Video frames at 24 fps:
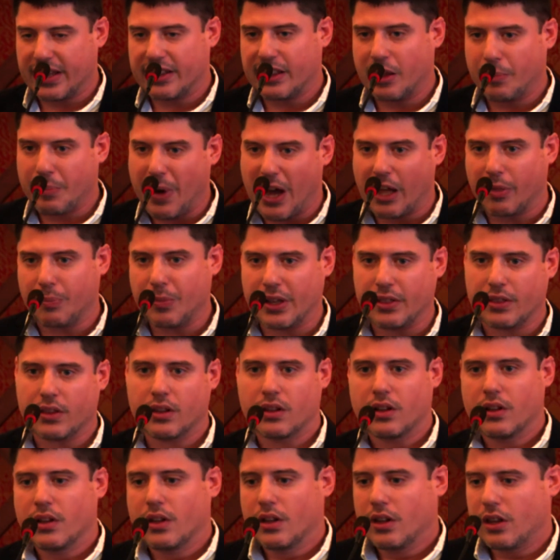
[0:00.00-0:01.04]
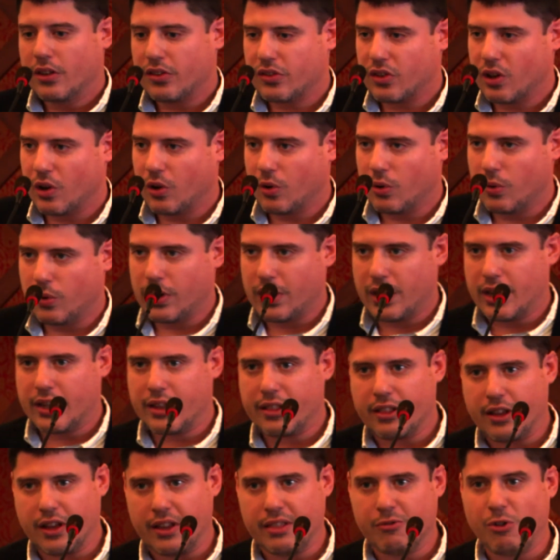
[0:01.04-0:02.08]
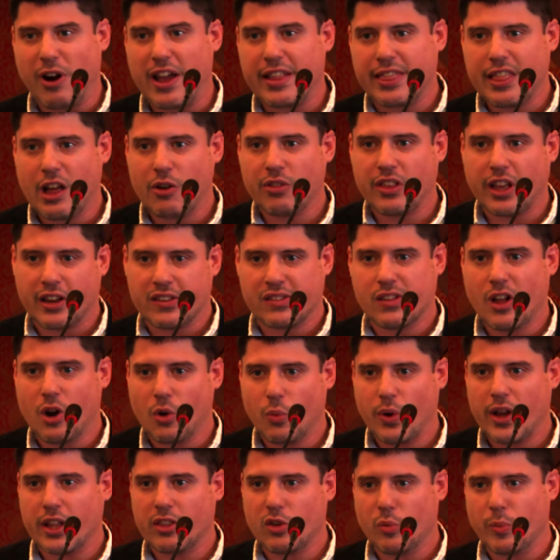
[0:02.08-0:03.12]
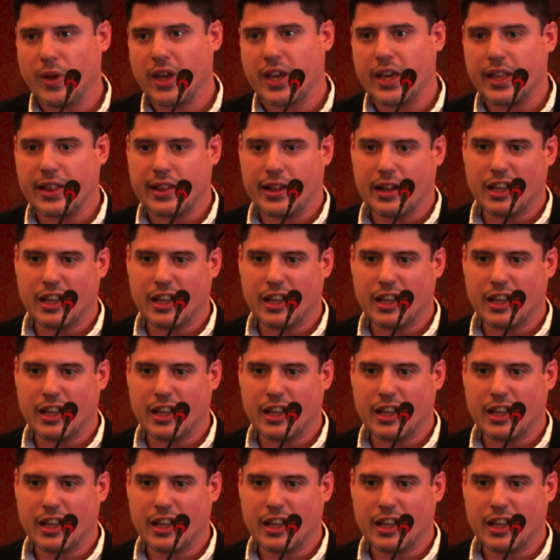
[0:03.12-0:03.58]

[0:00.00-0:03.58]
apartment. So, and right now there is no way to make it